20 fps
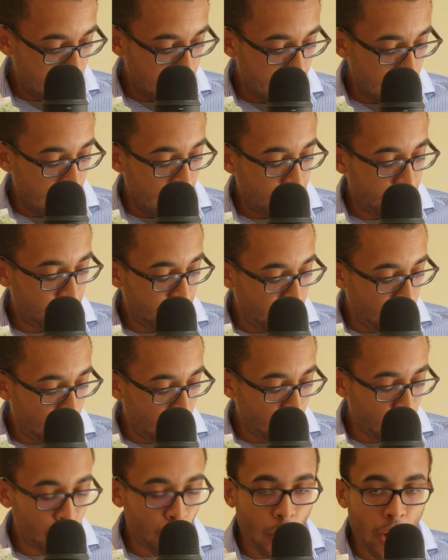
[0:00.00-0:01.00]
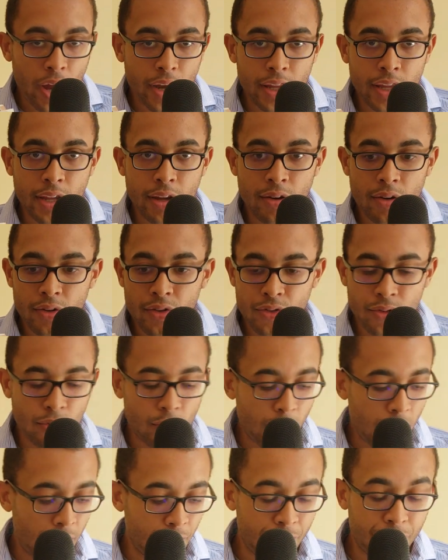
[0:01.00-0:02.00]
I think I have 4 yuan here. So
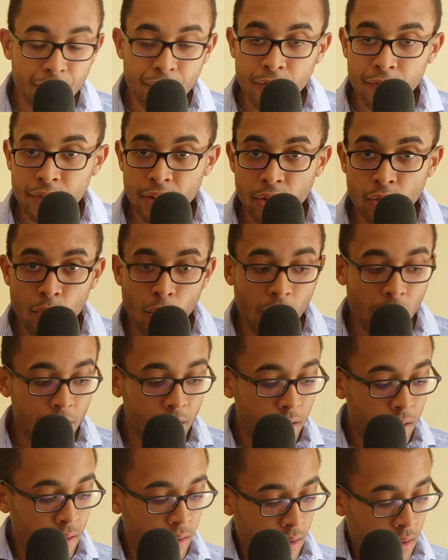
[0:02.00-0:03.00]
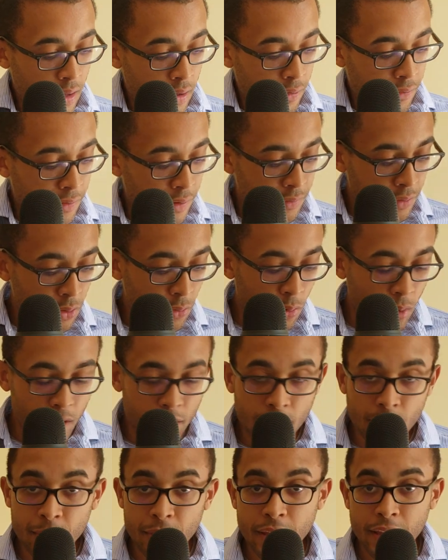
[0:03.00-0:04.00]
around 50 yuan,
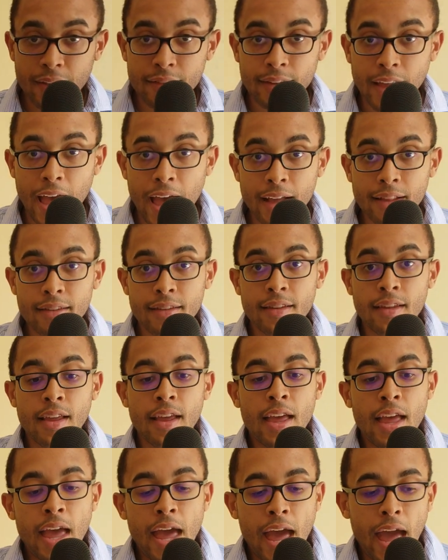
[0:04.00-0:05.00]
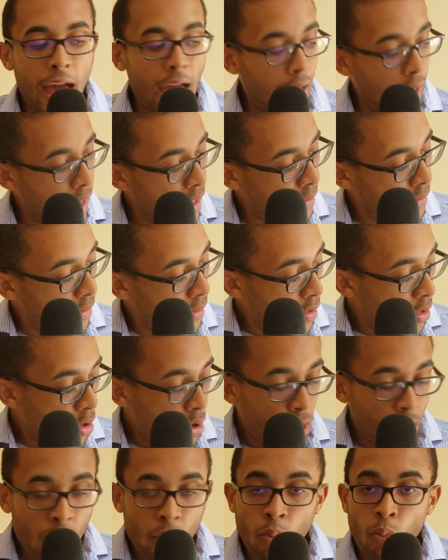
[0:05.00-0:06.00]
51 to be exact. And
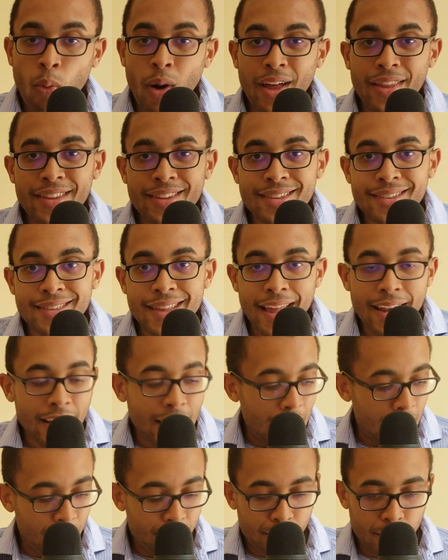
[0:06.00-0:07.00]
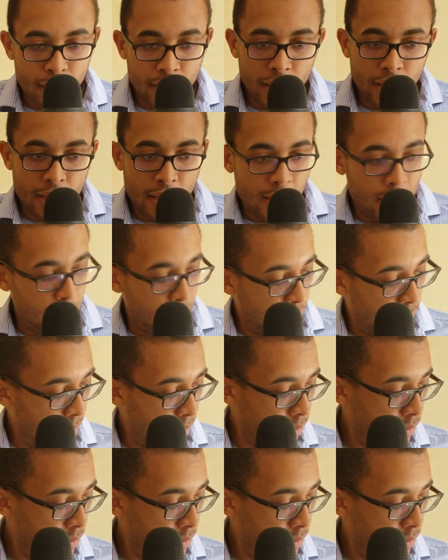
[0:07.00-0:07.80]
while this is not a lot of money, I